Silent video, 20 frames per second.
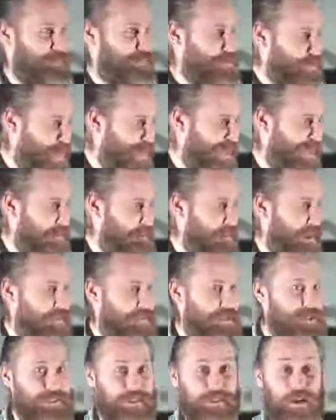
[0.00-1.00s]
praying about
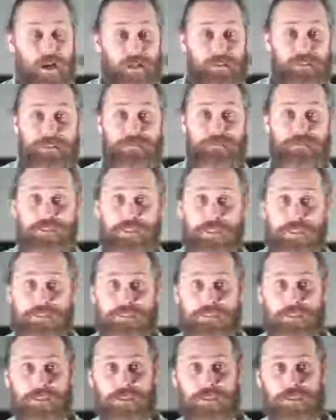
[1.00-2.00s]
this and asking for this.